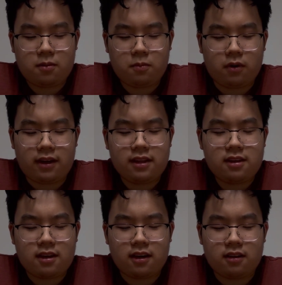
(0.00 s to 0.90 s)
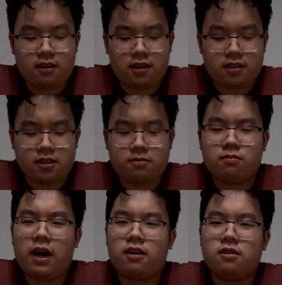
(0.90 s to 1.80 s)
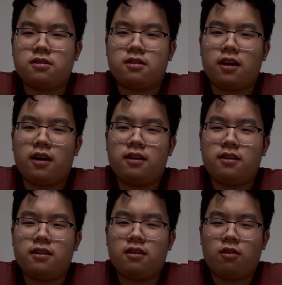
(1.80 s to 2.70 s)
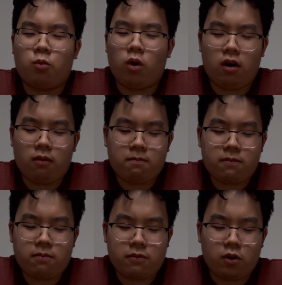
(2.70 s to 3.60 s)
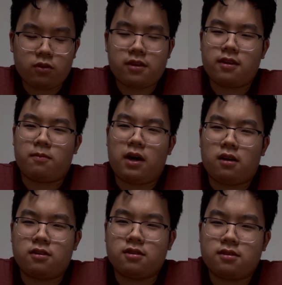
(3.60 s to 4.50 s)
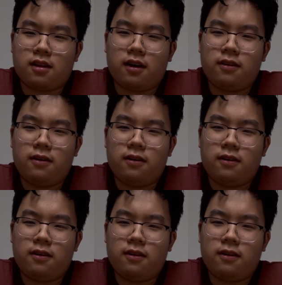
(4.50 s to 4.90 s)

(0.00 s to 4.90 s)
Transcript: But in the end, it just matters that the only thing that matters is that